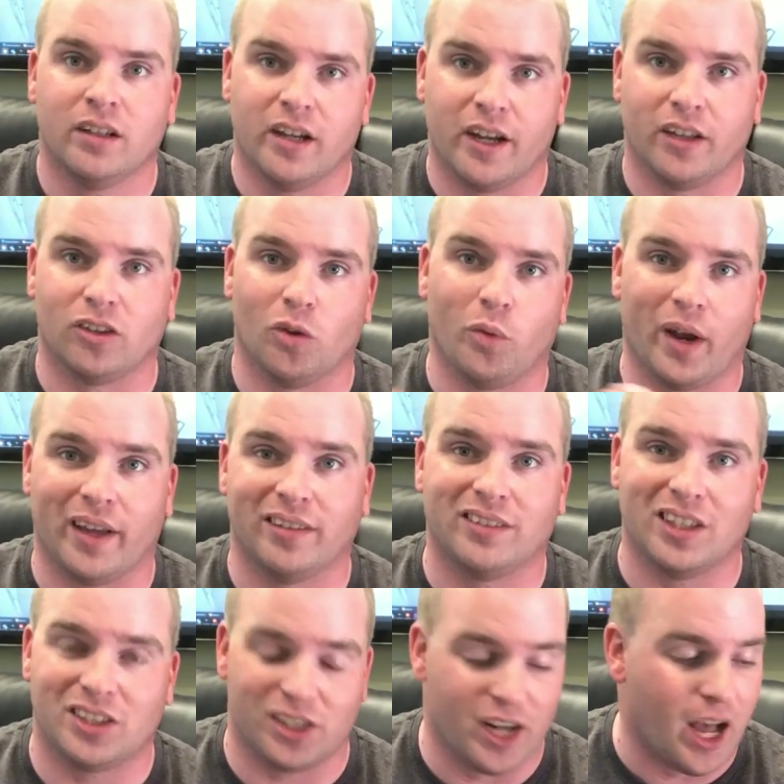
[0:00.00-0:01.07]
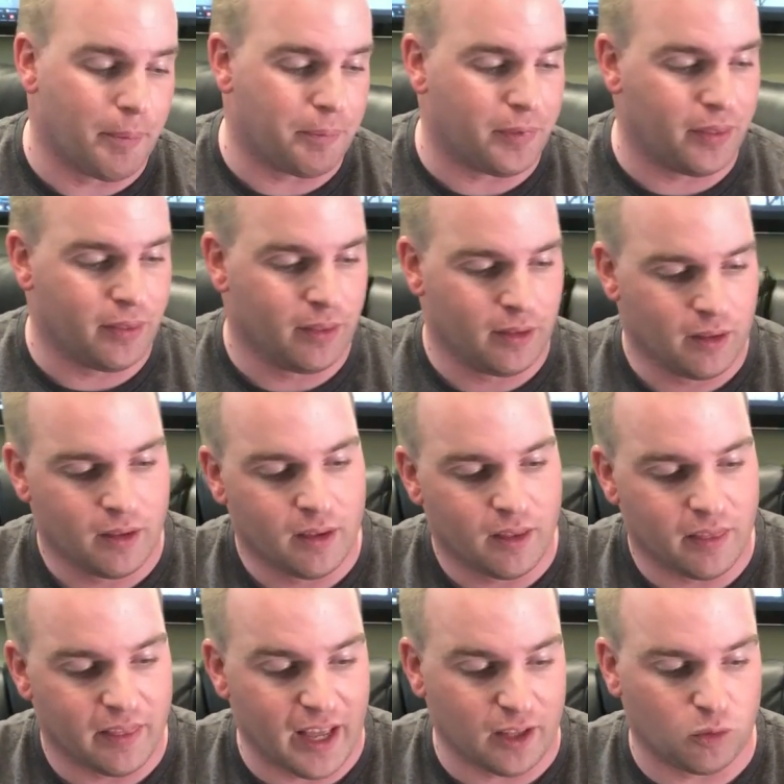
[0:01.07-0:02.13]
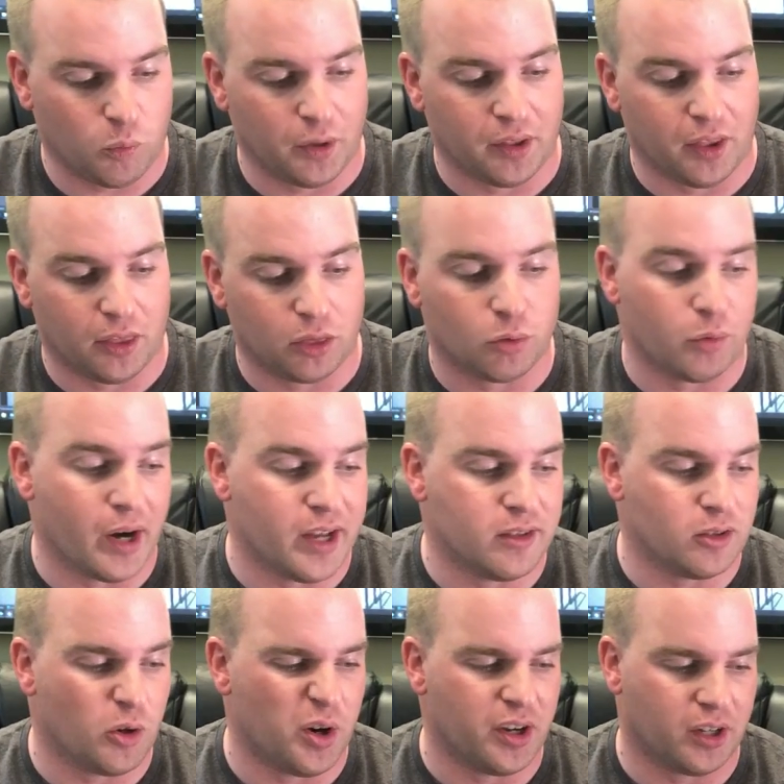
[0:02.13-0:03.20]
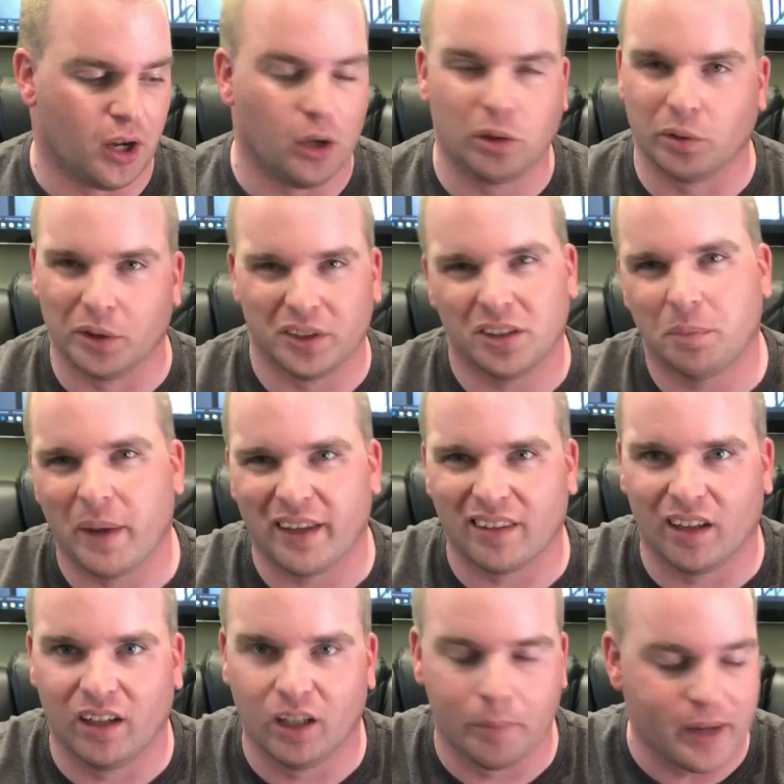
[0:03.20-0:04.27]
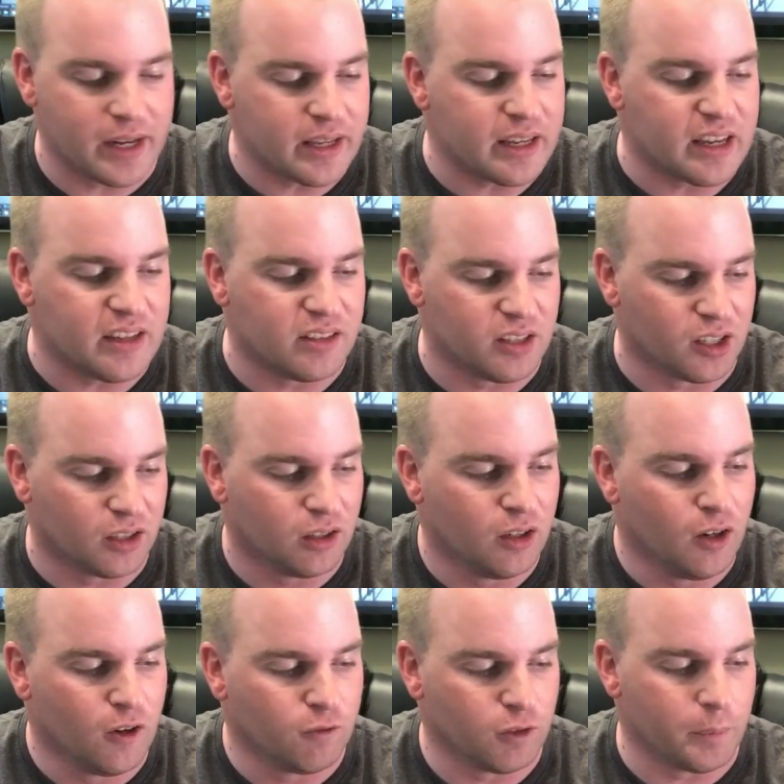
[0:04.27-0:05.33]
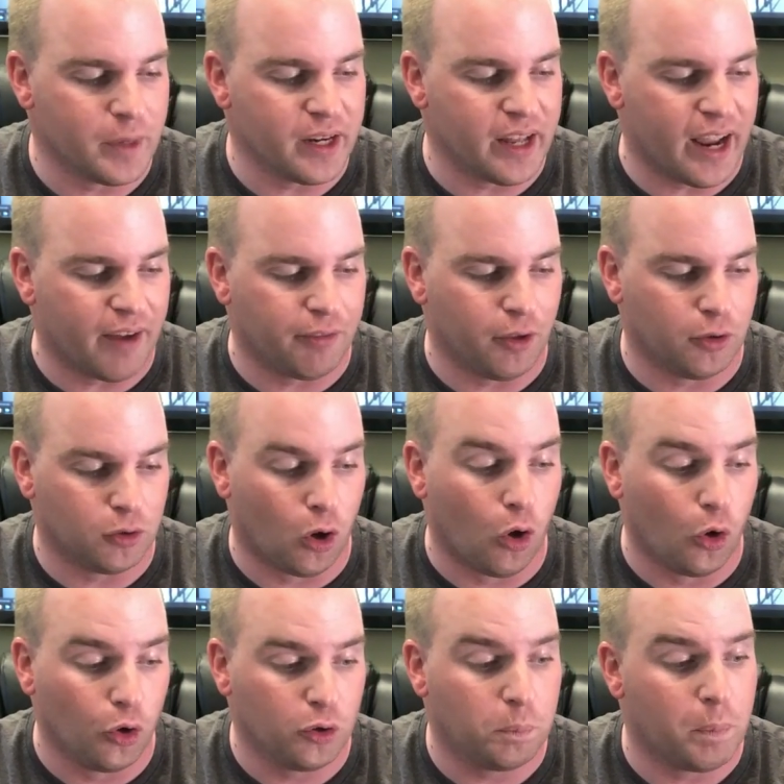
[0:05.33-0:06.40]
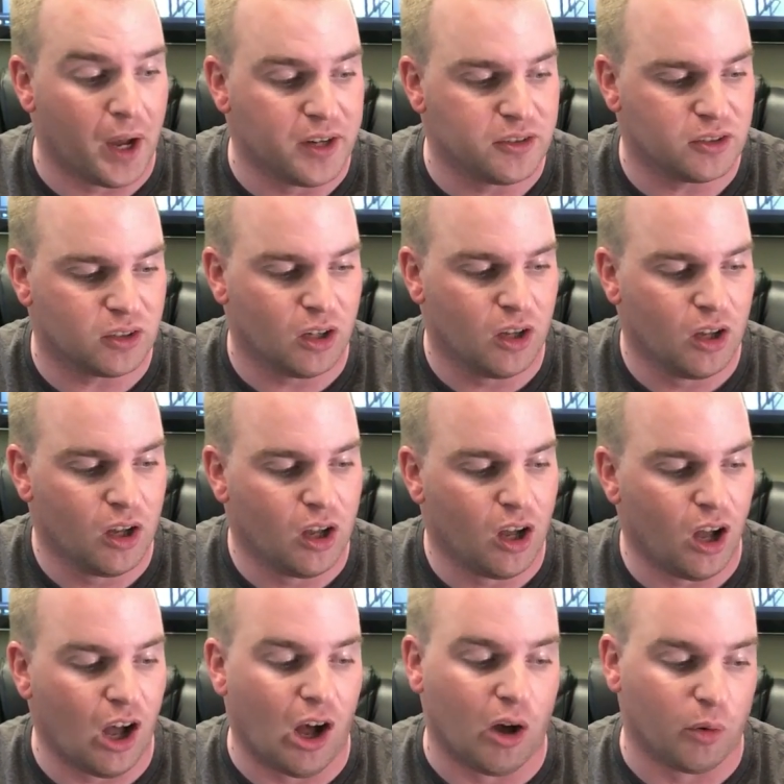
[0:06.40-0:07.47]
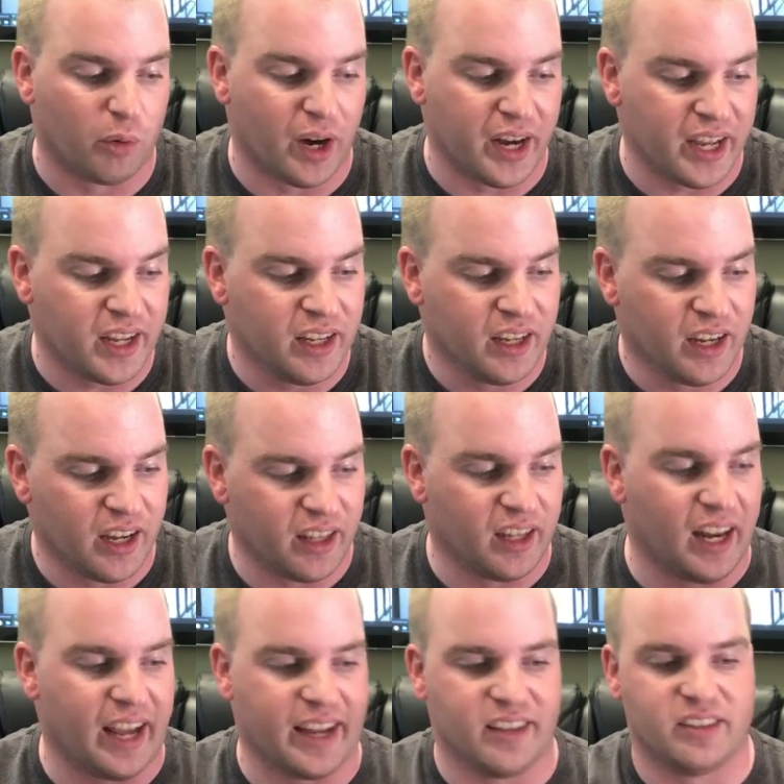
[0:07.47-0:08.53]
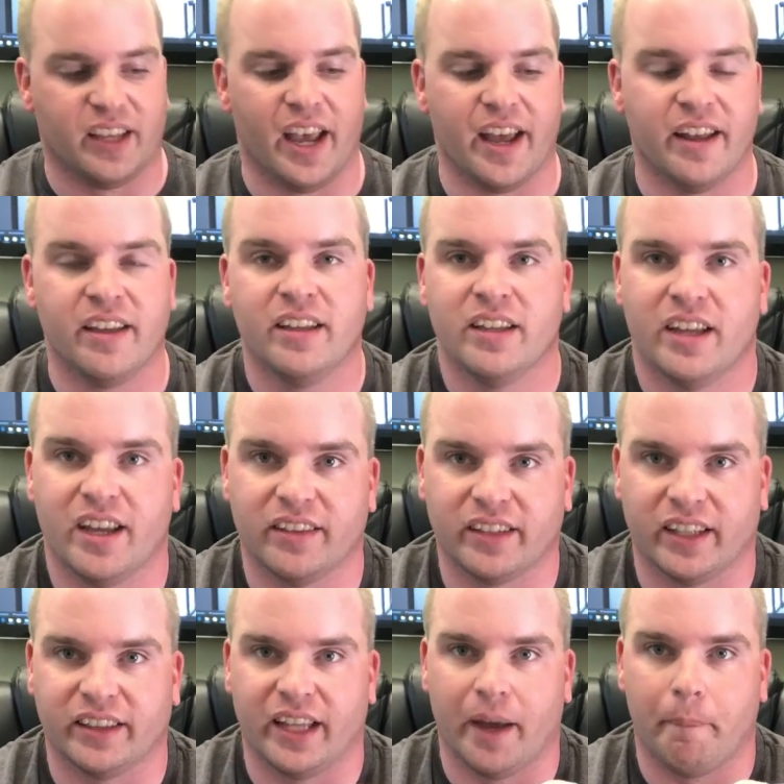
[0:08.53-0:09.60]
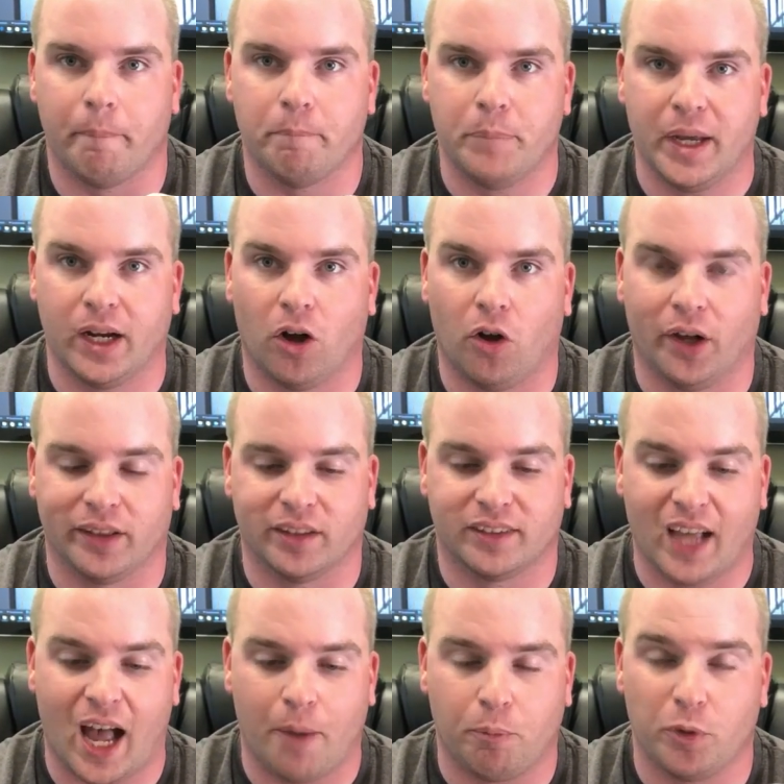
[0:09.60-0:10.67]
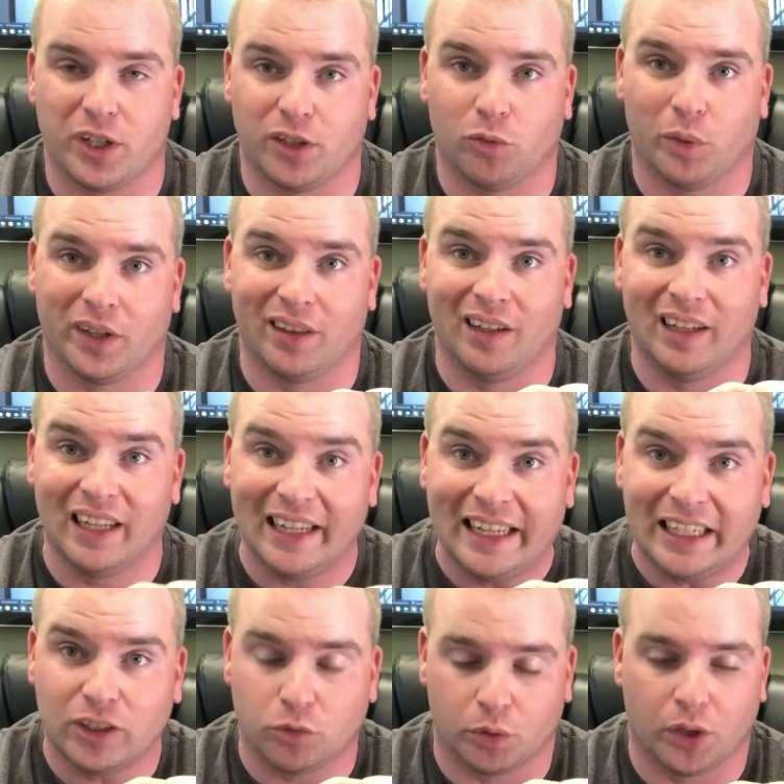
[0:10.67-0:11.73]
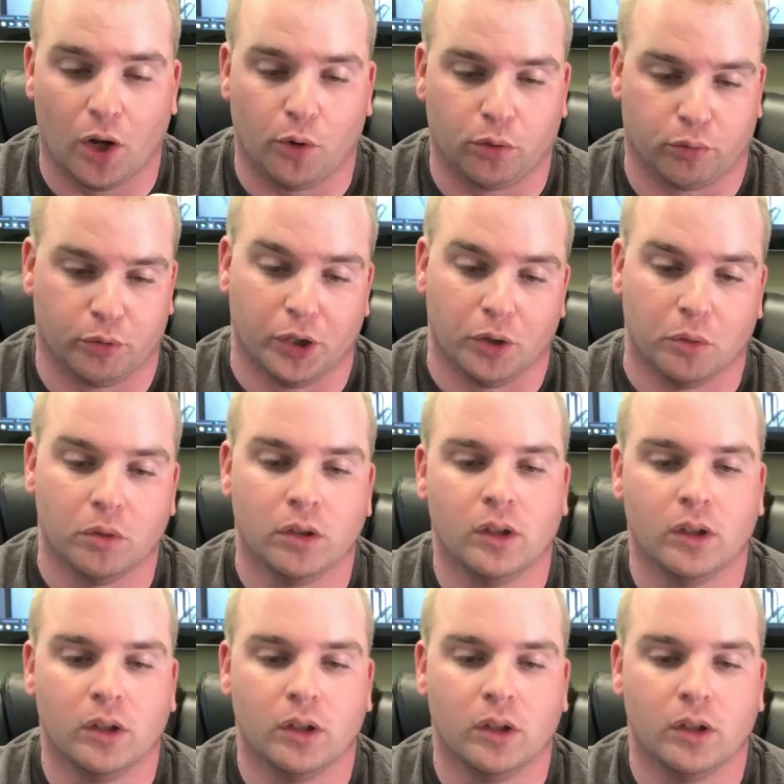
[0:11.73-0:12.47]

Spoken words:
And so when I stitch it up, that's where the thread's going to go through. It just makes it a little bit easier for me to have those holes punched already. And like I said, it's got that big hole at the top, which is where the leash would go through